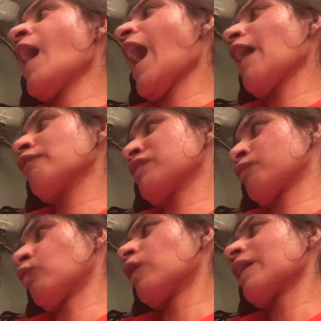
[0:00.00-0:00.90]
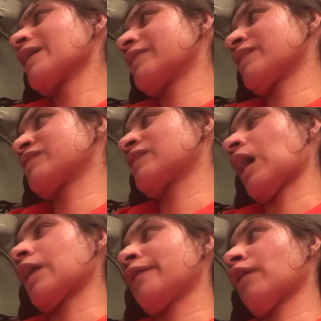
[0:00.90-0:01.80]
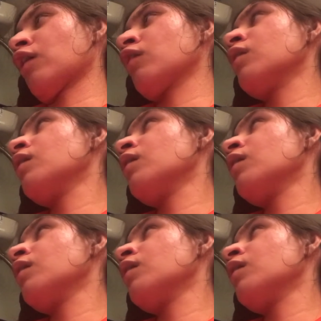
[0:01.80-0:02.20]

was born in this condo,